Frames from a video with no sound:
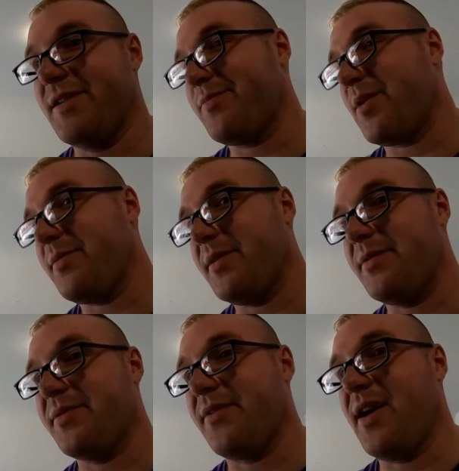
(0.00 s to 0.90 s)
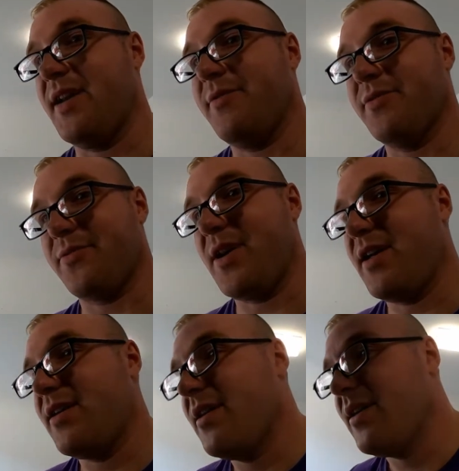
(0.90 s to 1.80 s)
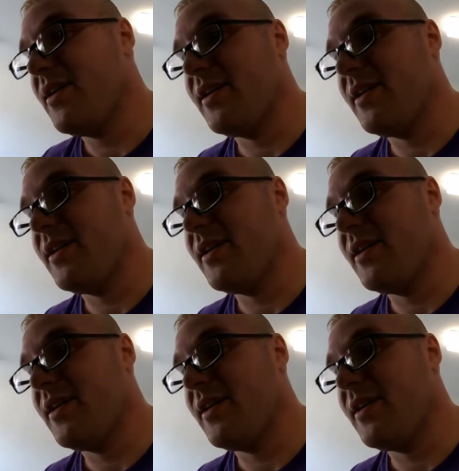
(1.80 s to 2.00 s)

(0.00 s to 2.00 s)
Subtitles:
it was fine. It was red.